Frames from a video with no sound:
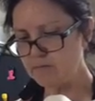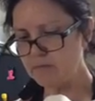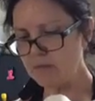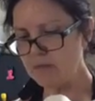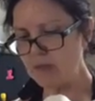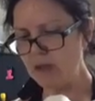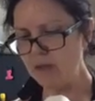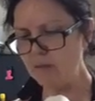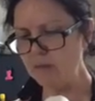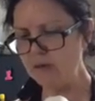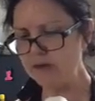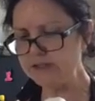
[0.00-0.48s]

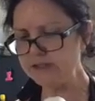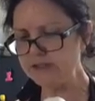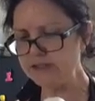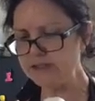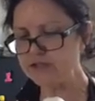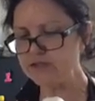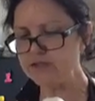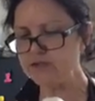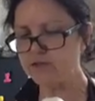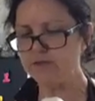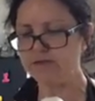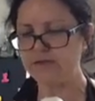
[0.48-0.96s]
I wanted to
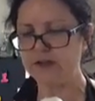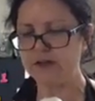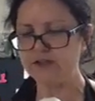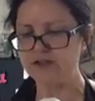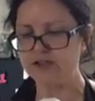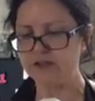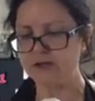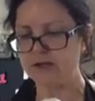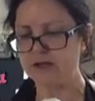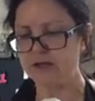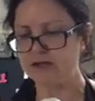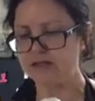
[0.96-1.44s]
do a
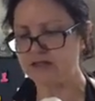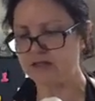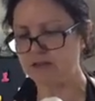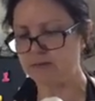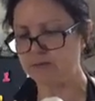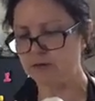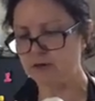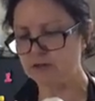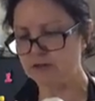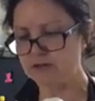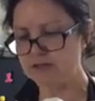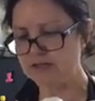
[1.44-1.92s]
veggie because the
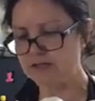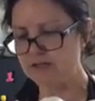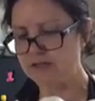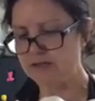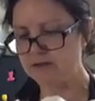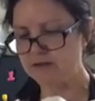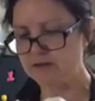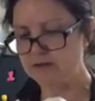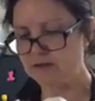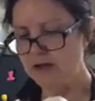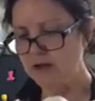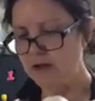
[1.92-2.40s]

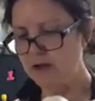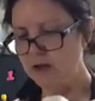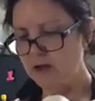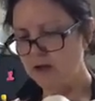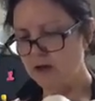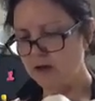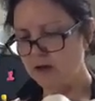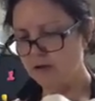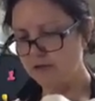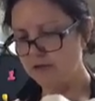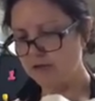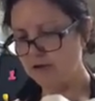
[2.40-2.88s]
person,
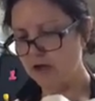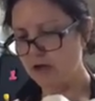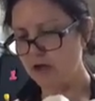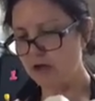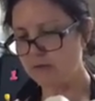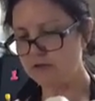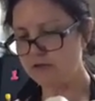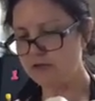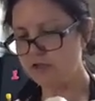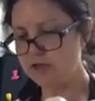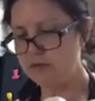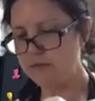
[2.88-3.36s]
or the
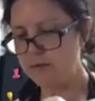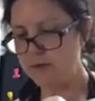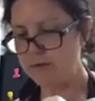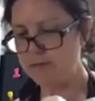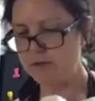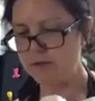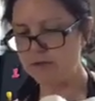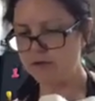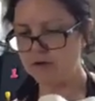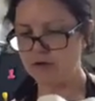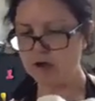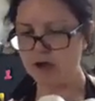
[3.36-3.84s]
two people
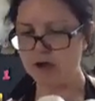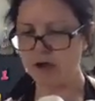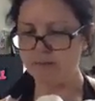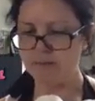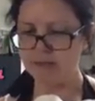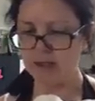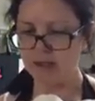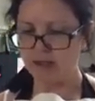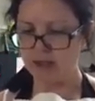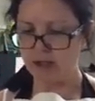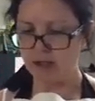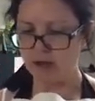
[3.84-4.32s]
that are
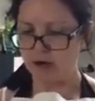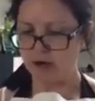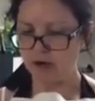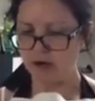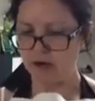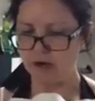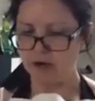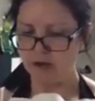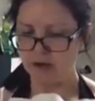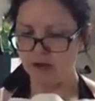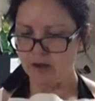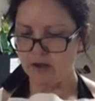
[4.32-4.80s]
coming
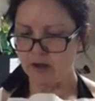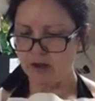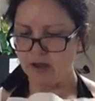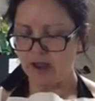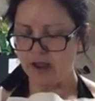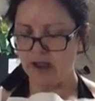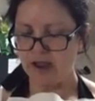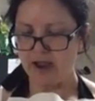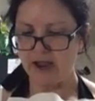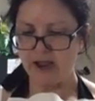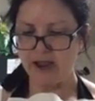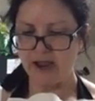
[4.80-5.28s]
here,
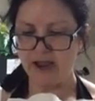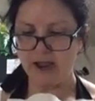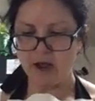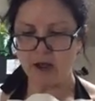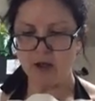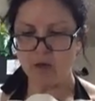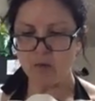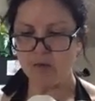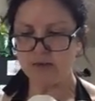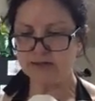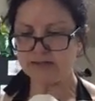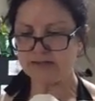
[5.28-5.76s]
I
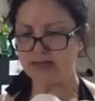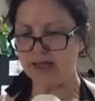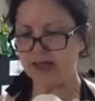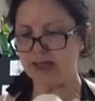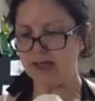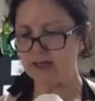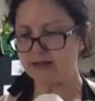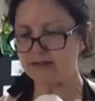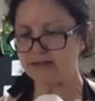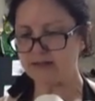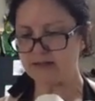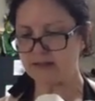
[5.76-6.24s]
always
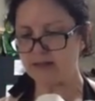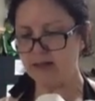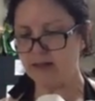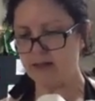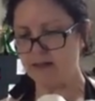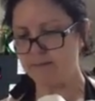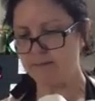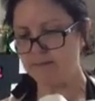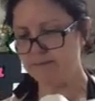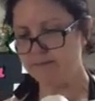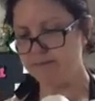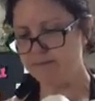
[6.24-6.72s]
ask
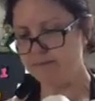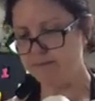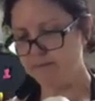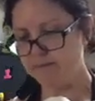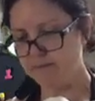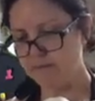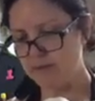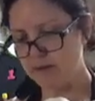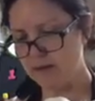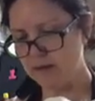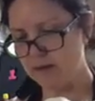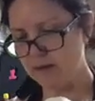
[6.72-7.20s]
them
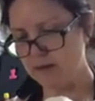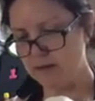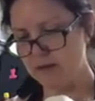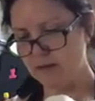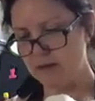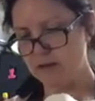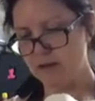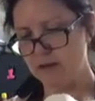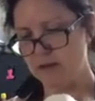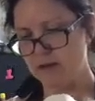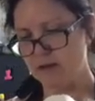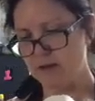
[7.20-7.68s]

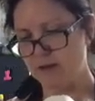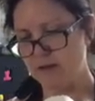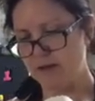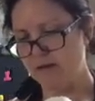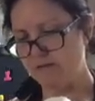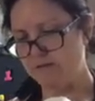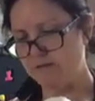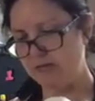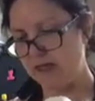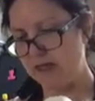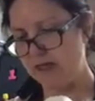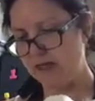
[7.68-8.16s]

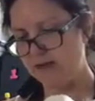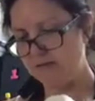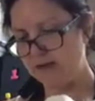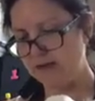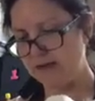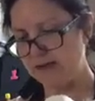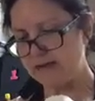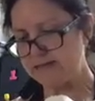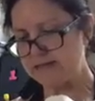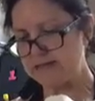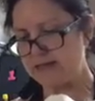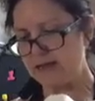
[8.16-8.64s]
if they have
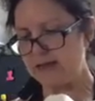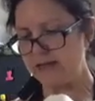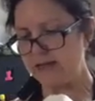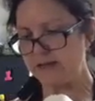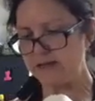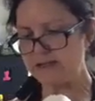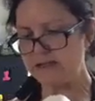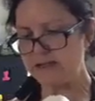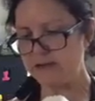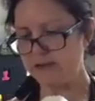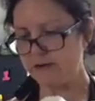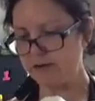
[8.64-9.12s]
any
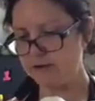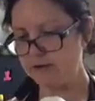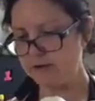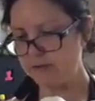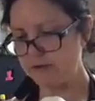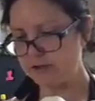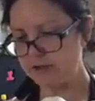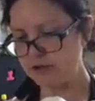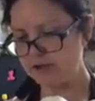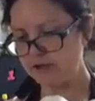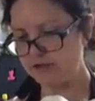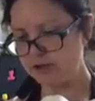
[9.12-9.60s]
dietary
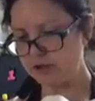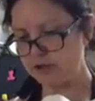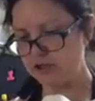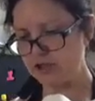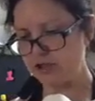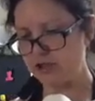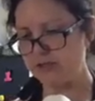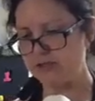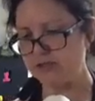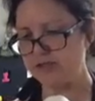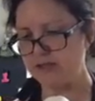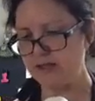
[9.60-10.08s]

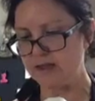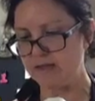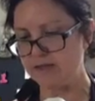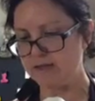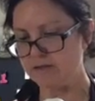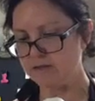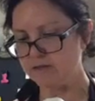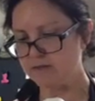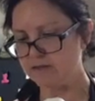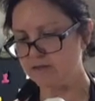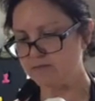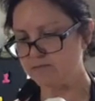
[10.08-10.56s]
restrictions, and
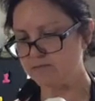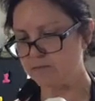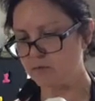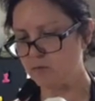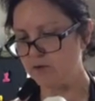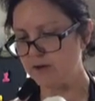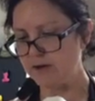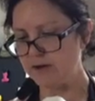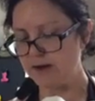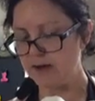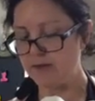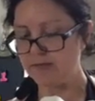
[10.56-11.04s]
they'll
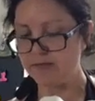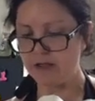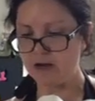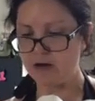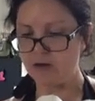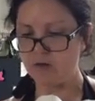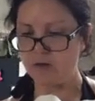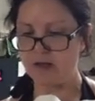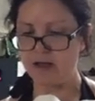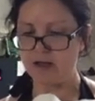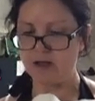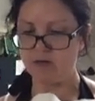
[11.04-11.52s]
point out, they
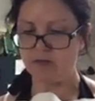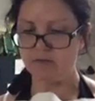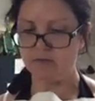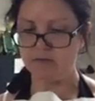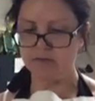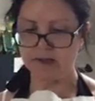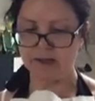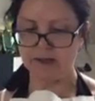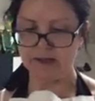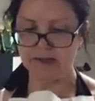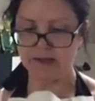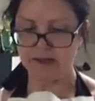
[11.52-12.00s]
know how
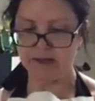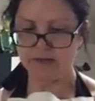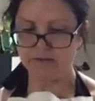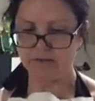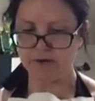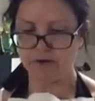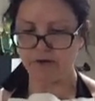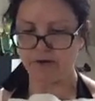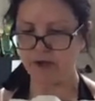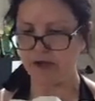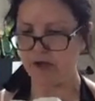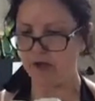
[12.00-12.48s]
I eat
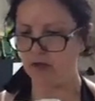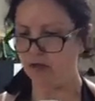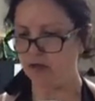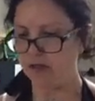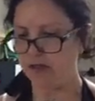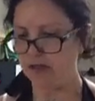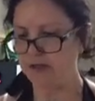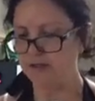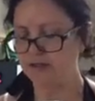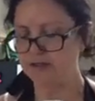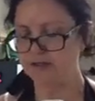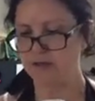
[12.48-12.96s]
very
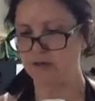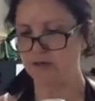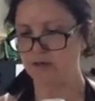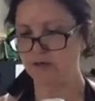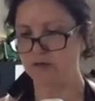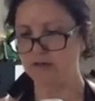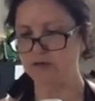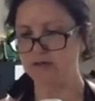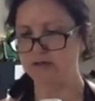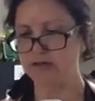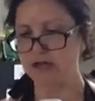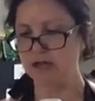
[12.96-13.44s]
healthy, so
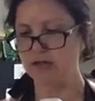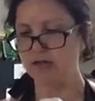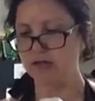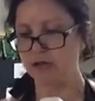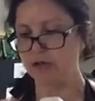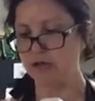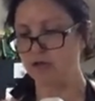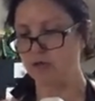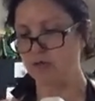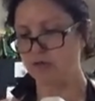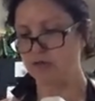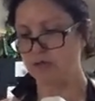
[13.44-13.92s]
they'll tell
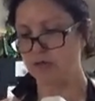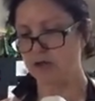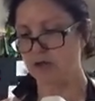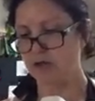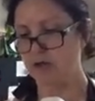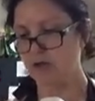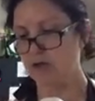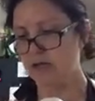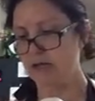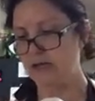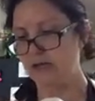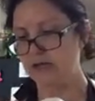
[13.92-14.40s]
you,
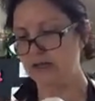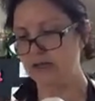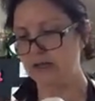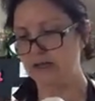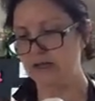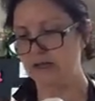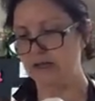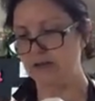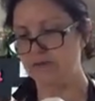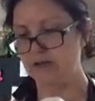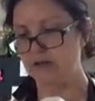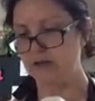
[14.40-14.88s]
I
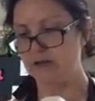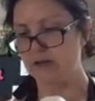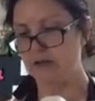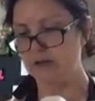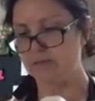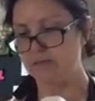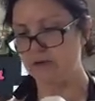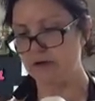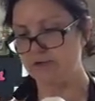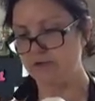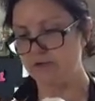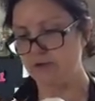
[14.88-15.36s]
like everything
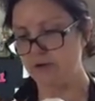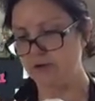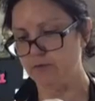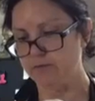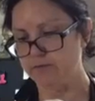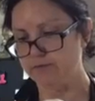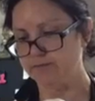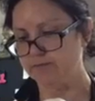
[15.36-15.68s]
but fruit.